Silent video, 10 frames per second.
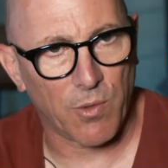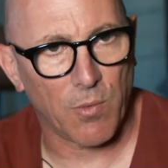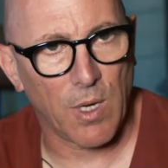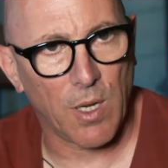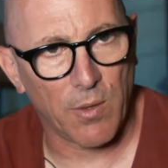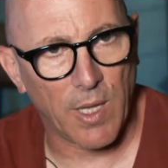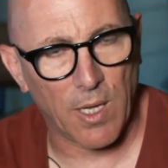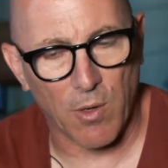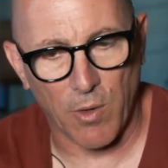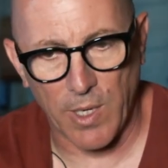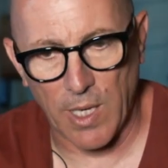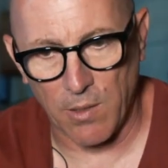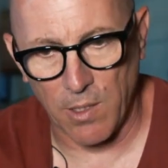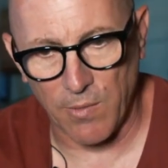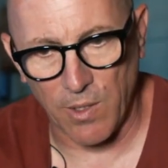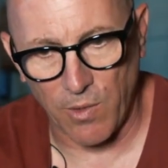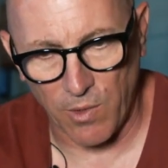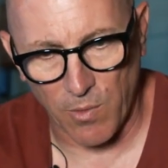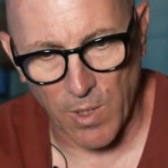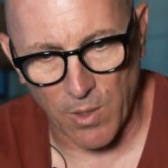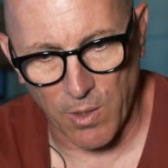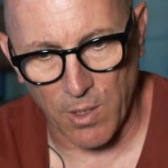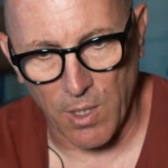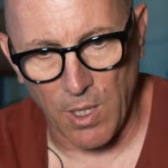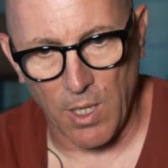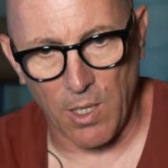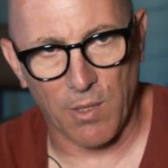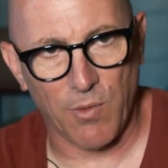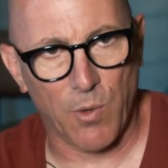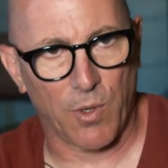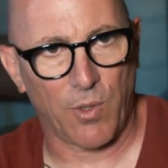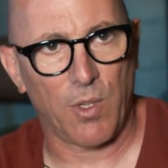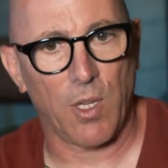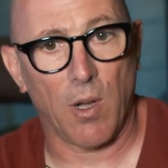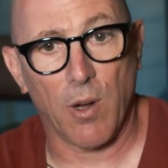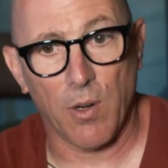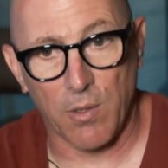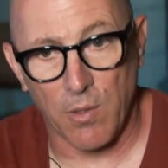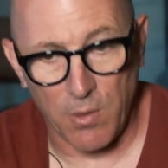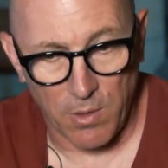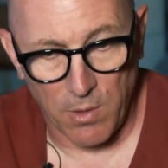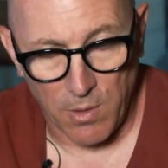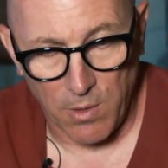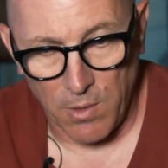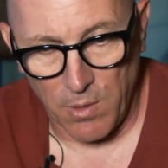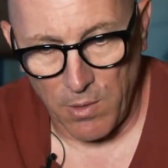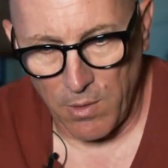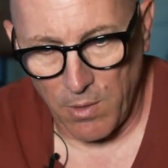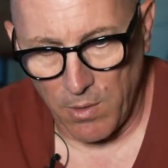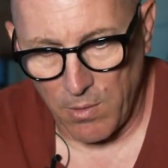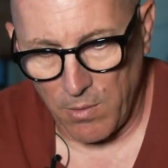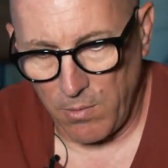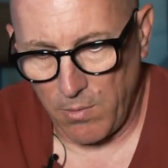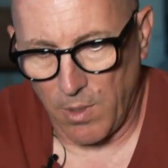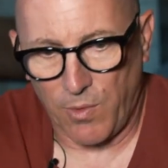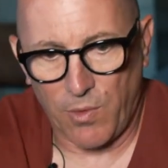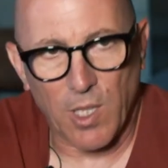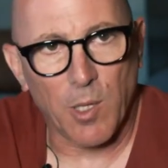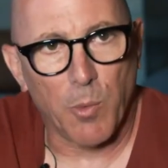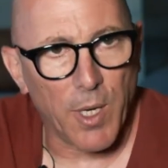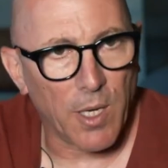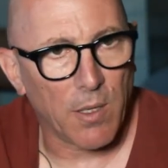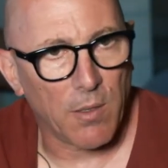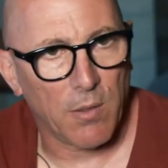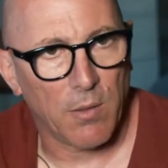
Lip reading: surround that, all the activities that surround it, and of course the art of celebrating